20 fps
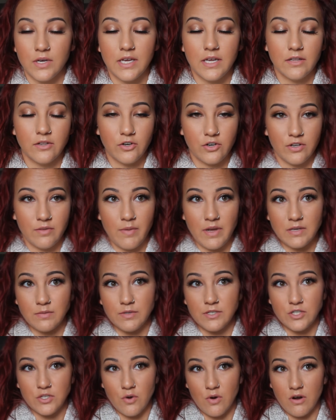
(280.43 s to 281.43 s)
He literally makes me
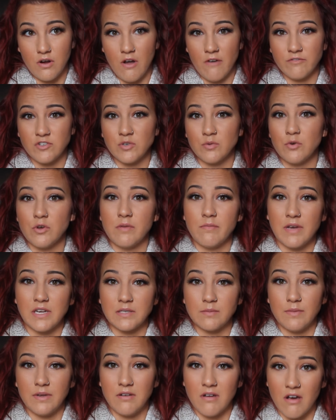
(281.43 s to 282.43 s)
so uncomfortable. He
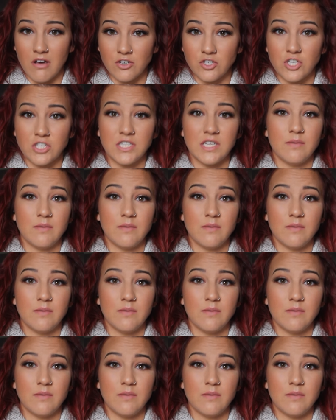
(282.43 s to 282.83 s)
makes me nauseous.